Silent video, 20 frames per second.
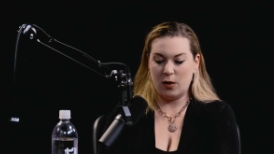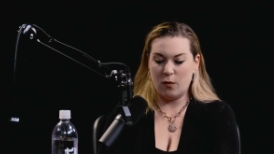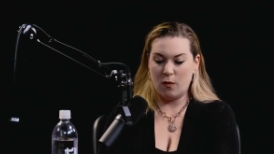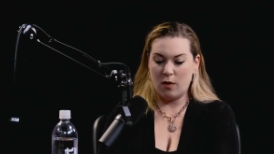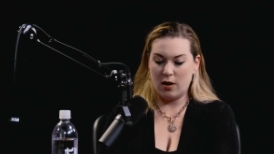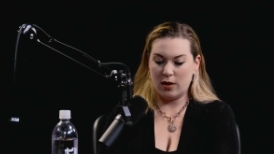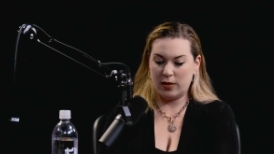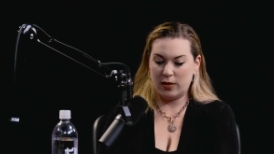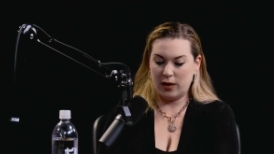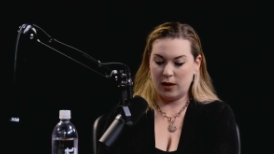
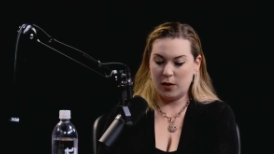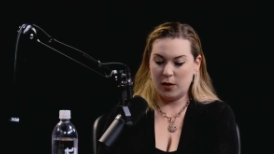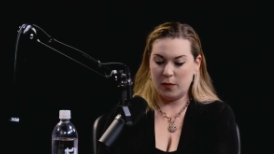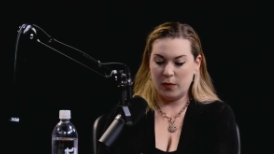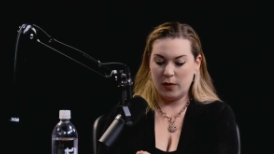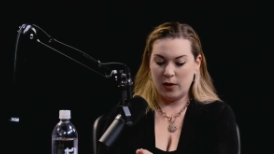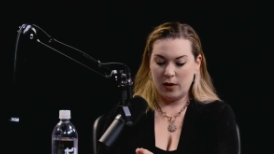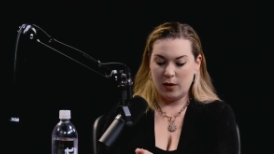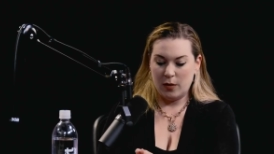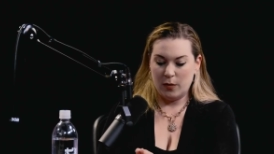want the
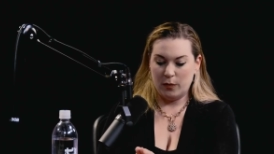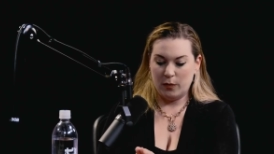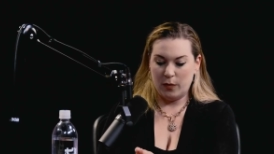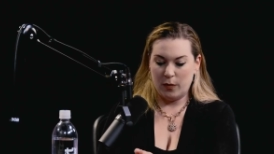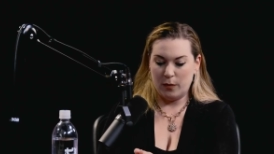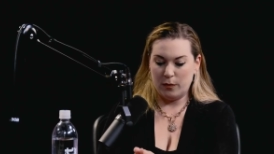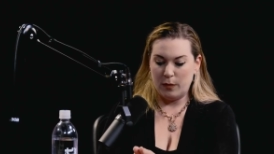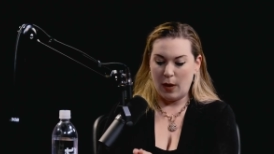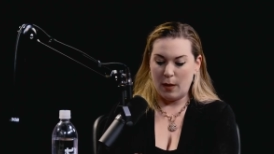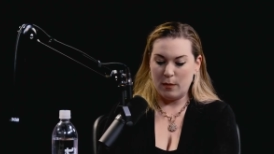
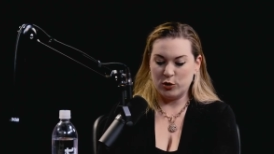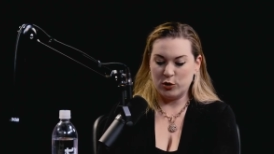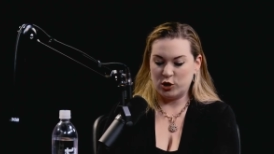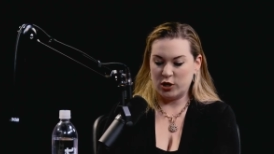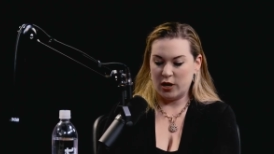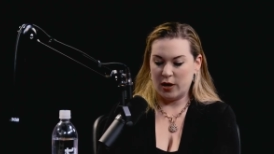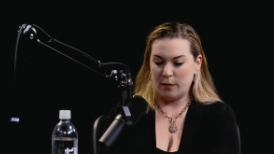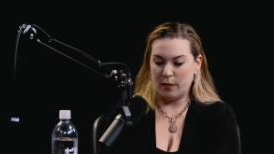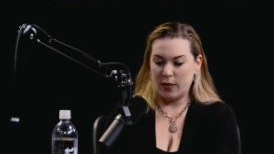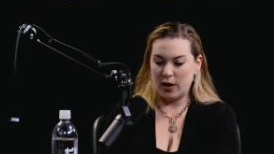
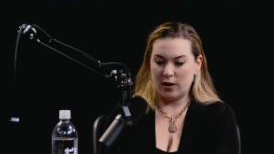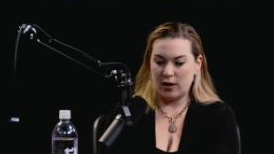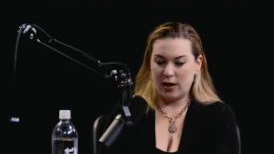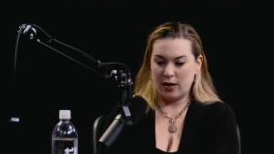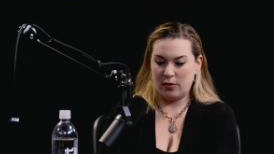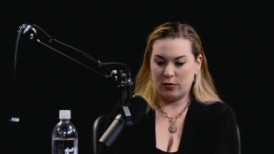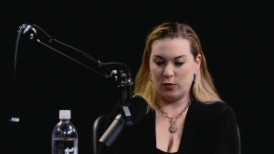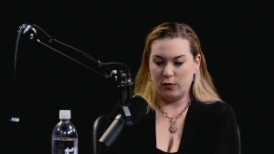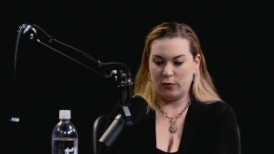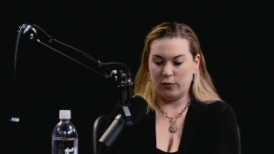membership
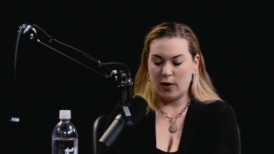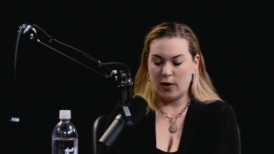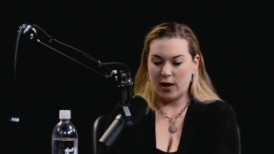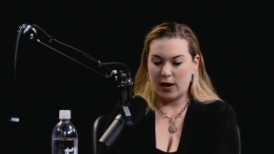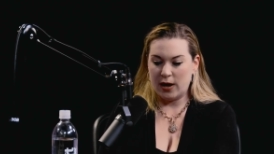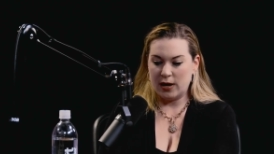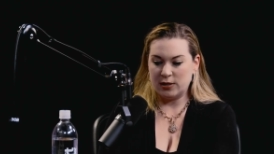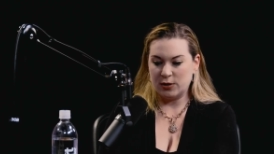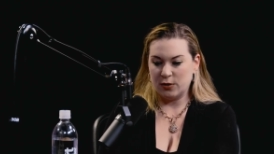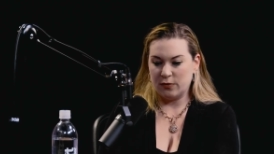Monday through
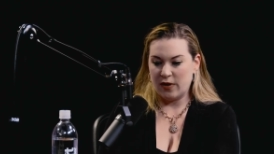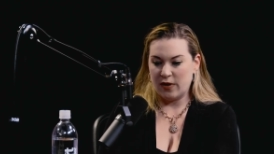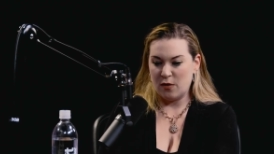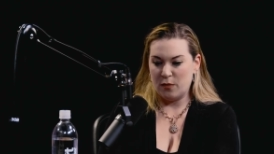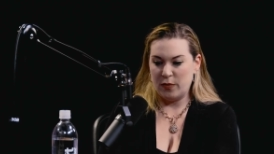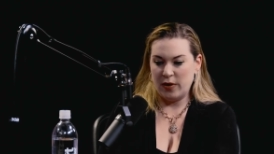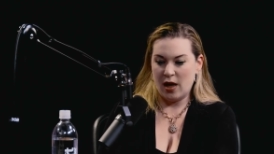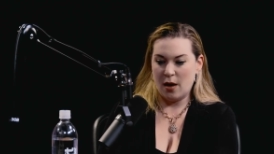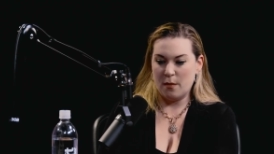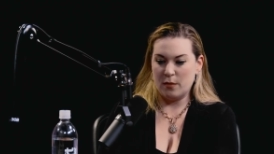Friday till
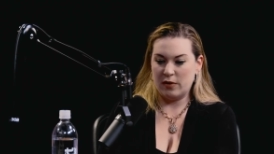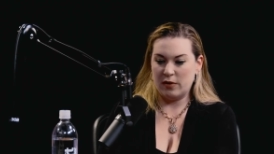5 p.m.